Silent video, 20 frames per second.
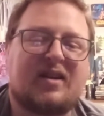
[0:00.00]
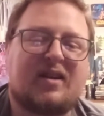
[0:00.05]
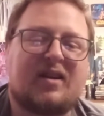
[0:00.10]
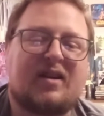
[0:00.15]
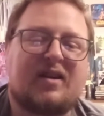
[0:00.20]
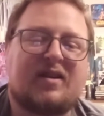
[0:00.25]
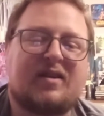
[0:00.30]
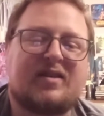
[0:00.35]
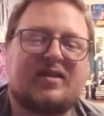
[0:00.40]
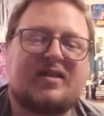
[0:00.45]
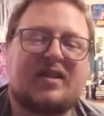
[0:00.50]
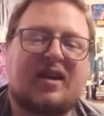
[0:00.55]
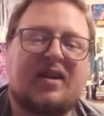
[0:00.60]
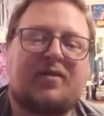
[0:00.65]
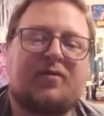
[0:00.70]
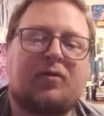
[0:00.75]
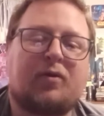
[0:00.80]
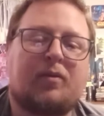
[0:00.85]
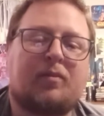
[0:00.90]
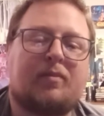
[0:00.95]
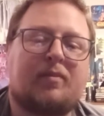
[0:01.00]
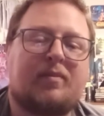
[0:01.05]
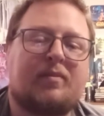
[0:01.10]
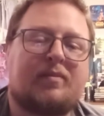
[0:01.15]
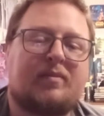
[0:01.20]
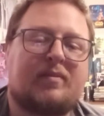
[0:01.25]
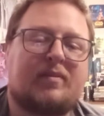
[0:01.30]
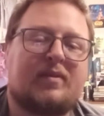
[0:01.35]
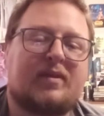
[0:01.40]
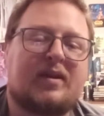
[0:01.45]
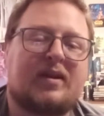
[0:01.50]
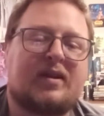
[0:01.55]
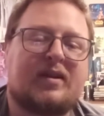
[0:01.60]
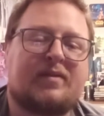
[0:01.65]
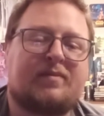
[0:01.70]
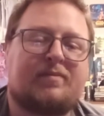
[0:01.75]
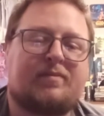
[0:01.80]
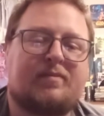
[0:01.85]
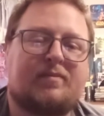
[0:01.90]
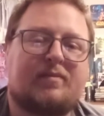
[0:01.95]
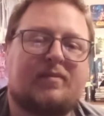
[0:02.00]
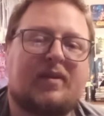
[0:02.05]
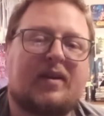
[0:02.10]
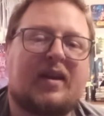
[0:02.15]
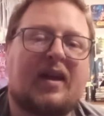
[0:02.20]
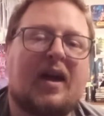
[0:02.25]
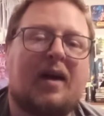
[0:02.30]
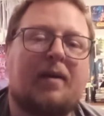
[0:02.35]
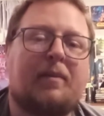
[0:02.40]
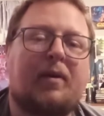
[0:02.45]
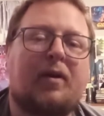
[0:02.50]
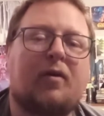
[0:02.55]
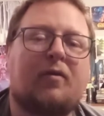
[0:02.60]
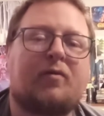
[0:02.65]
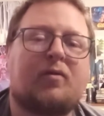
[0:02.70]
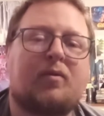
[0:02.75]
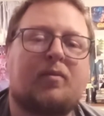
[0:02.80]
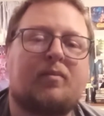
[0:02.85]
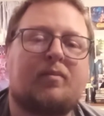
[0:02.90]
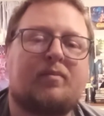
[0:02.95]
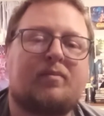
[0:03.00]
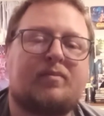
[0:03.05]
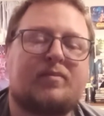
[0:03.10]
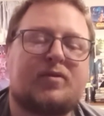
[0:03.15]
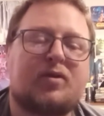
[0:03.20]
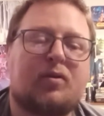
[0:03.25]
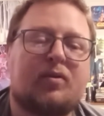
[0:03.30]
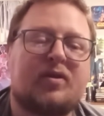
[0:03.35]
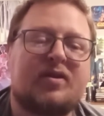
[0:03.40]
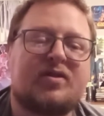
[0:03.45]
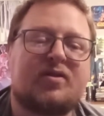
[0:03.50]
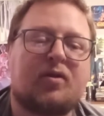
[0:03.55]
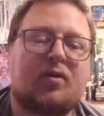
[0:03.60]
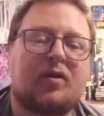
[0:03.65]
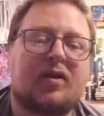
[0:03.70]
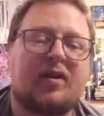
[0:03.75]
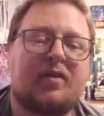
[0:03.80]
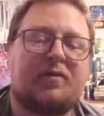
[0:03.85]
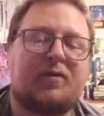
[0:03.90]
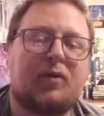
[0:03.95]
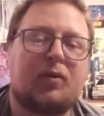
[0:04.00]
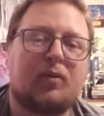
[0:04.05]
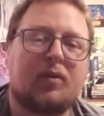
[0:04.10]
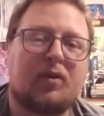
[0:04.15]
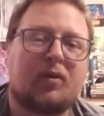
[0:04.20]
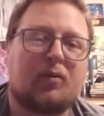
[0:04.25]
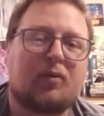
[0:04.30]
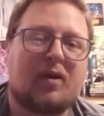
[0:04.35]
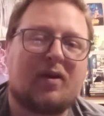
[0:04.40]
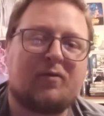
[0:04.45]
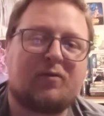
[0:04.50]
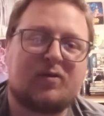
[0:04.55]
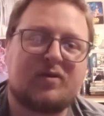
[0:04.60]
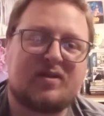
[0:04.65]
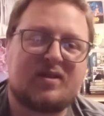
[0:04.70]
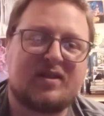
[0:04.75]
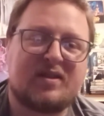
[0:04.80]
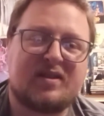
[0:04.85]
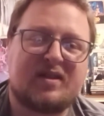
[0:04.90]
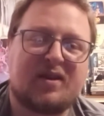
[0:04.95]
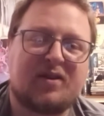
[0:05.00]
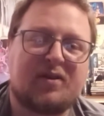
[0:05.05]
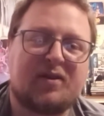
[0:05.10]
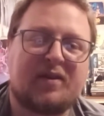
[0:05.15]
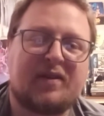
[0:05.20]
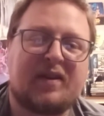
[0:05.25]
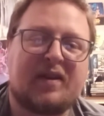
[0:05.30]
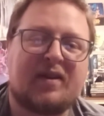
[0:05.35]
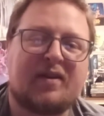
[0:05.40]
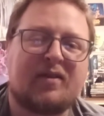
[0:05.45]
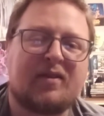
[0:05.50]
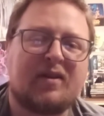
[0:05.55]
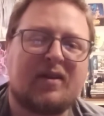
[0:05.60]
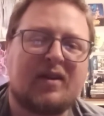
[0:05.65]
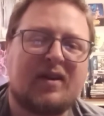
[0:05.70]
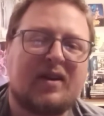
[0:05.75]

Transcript: aside from a cameo from Tony Stark and a few little references here and there,